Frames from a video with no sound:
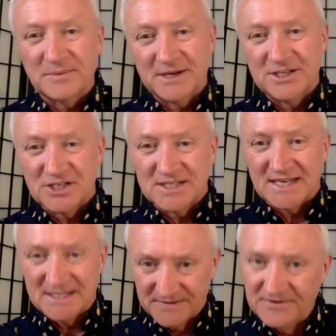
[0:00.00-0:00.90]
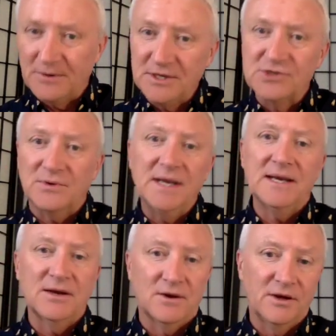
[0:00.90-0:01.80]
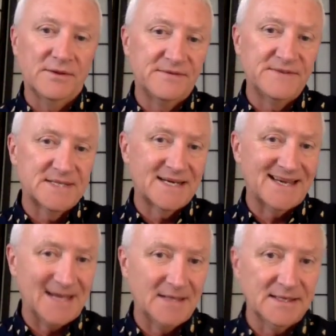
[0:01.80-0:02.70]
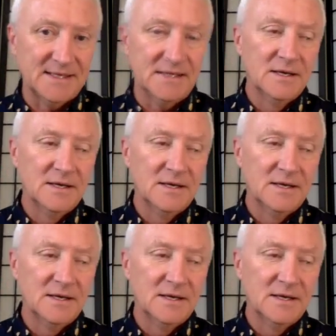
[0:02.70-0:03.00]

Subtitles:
but it's very draining on the physicality.